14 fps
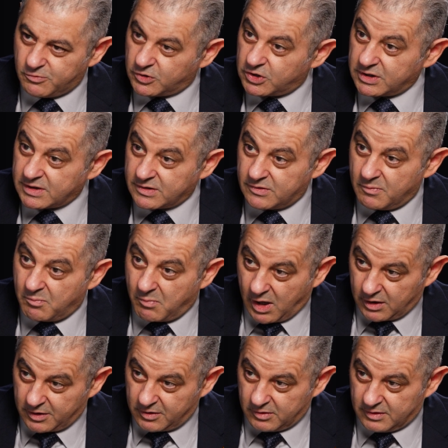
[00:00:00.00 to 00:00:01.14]
which is the
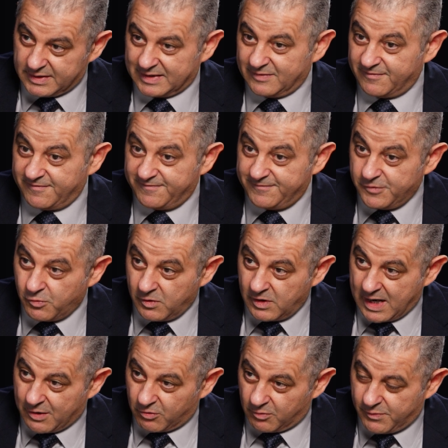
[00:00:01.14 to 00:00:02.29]
molecule that
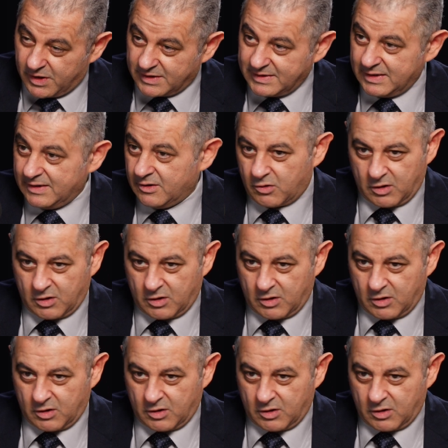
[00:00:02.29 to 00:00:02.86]
fuel our body,